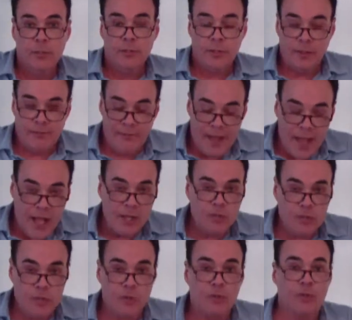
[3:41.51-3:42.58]
The
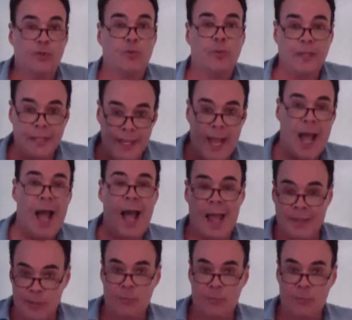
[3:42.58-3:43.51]
values of those are really high.